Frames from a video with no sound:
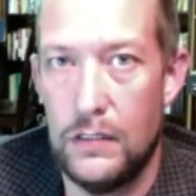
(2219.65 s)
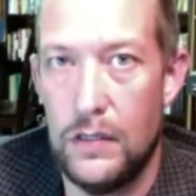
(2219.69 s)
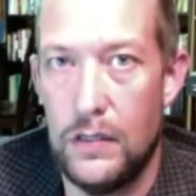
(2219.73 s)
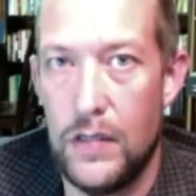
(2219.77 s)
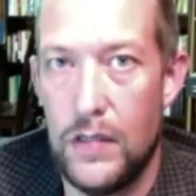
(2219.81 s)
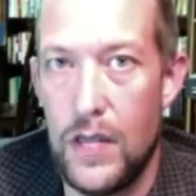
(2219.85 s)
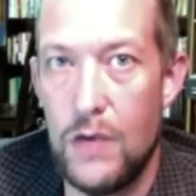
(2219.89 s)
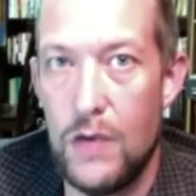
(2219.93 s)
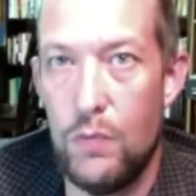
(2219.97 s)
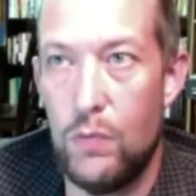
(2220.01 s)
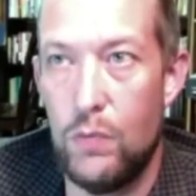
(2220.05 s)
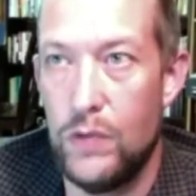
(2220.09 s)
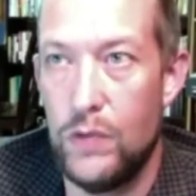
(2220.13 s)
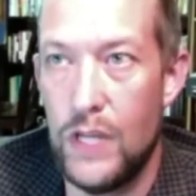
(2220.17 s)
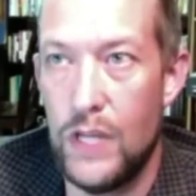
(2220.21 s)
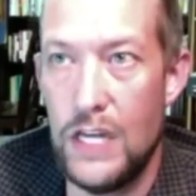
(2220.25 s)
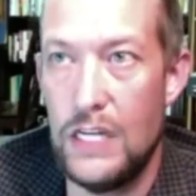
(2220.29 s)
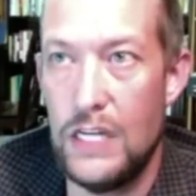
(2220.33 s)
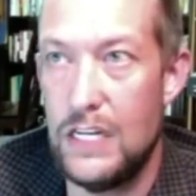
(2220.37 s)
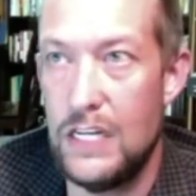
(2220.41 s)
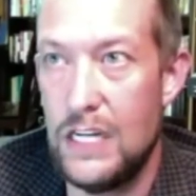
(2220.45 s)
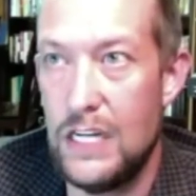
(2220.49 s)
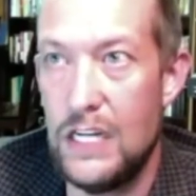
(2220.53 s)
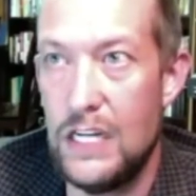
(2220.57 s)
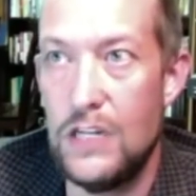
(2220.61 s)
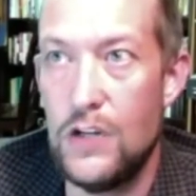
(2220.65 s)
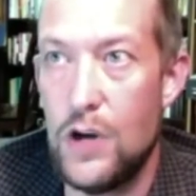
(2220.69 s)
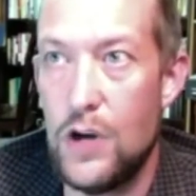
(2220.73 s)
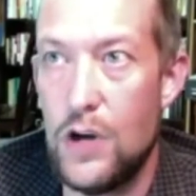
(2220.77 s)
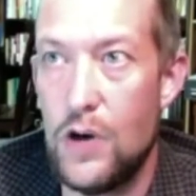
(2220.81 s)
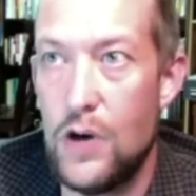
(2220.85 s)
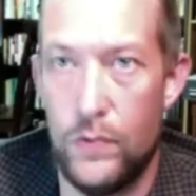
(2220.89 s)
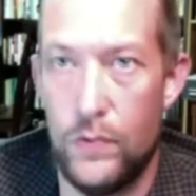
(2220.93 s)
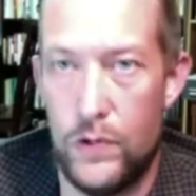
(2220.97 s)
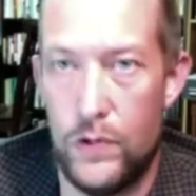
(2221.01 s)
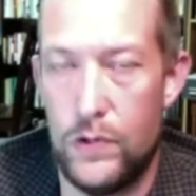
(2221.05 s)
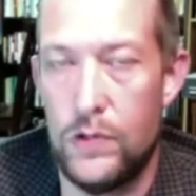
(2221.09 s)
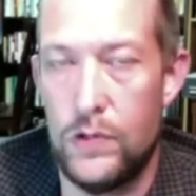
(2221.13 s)
They did
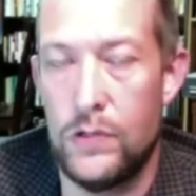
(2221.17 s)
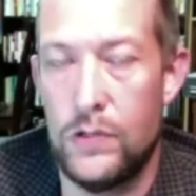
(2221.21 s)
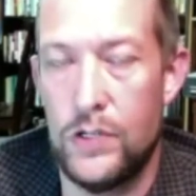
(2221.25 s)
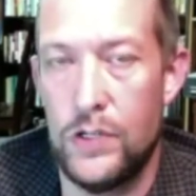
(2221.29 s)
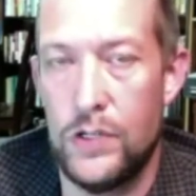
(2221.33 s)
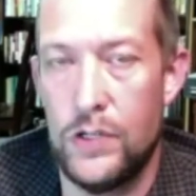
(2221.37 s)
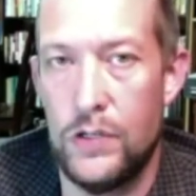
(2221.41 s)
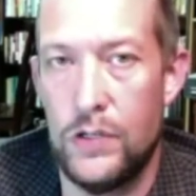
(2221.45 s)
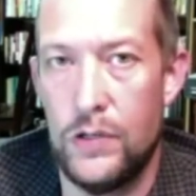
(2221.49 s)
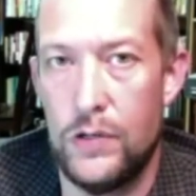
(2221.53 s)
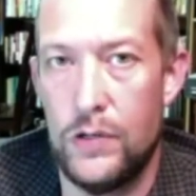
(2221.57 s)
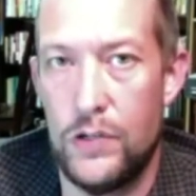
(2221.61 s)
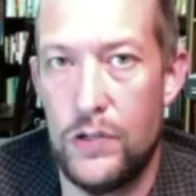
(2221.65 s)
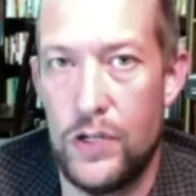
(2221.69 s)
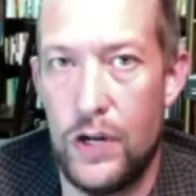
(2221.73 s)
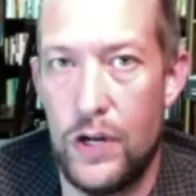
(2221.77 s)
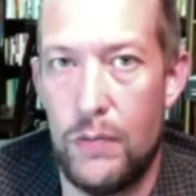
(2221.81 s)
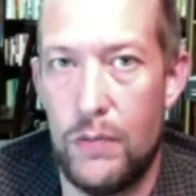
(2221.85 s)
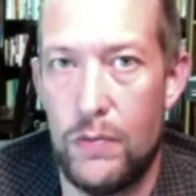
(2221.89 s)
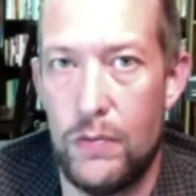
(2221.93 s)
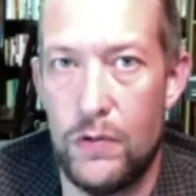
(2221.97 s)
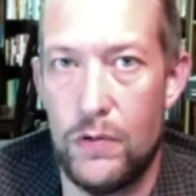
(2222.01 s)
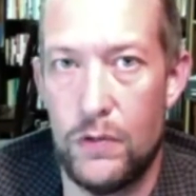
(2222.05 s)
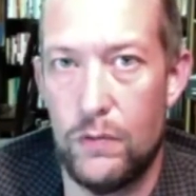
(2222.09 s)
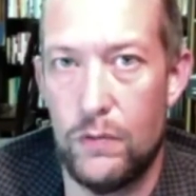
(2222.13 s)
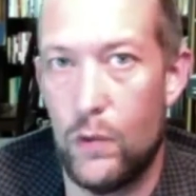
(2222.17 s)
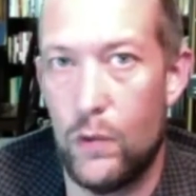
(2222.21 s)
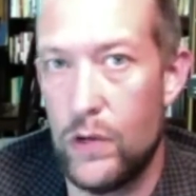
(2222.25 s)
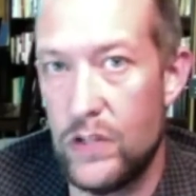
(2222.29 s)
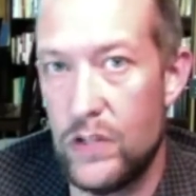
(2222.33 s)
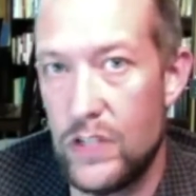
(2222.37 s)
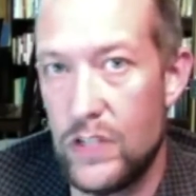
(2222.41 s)
know their shepherd's voice.